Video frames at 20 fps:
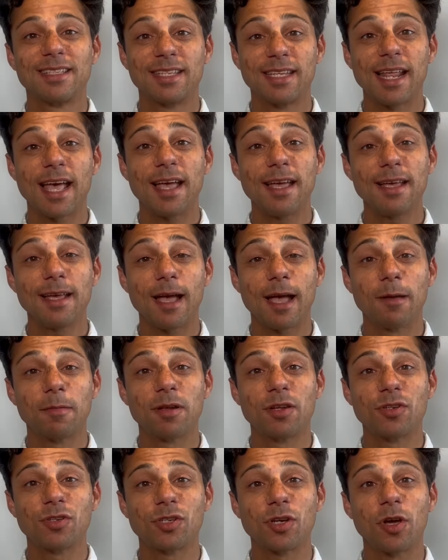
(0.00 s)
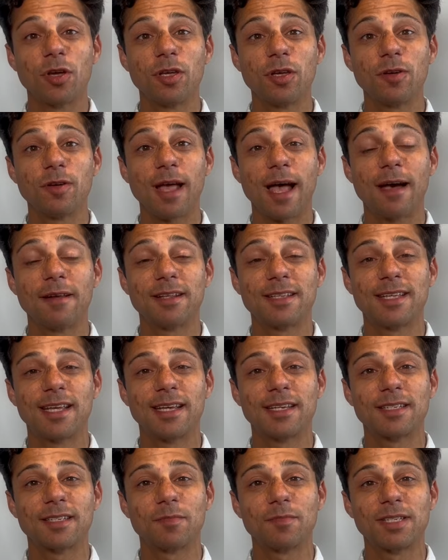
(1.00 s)
Today, I'm going to show you how to
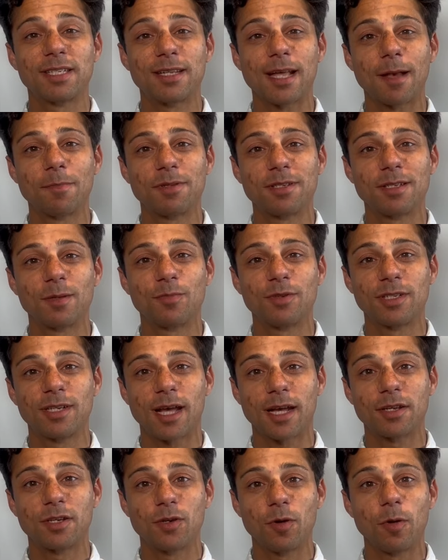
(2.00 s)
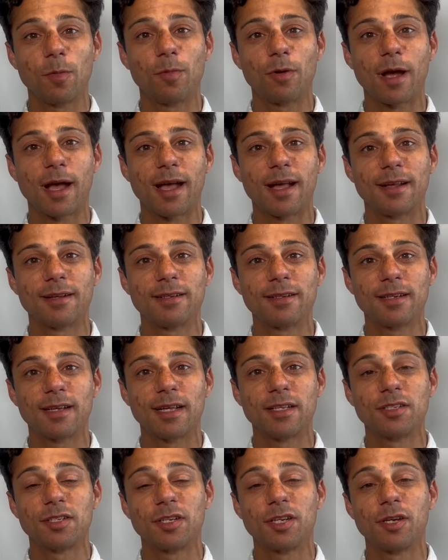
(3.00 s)
take some steps to protect your brand
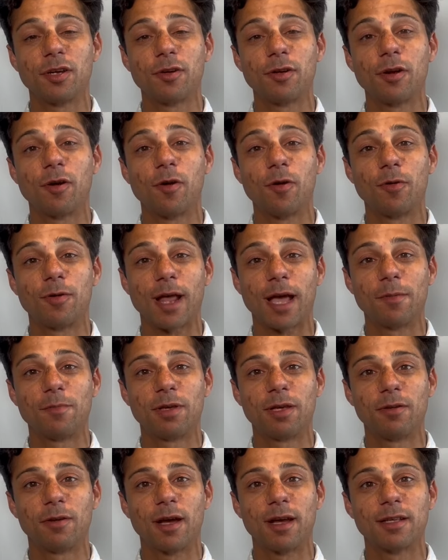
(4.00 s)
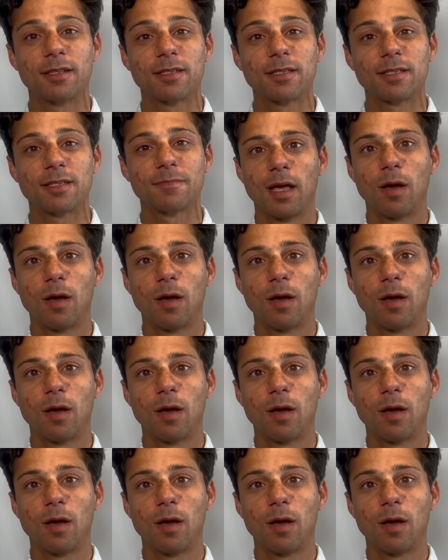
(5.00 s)
and secure your own IP rights.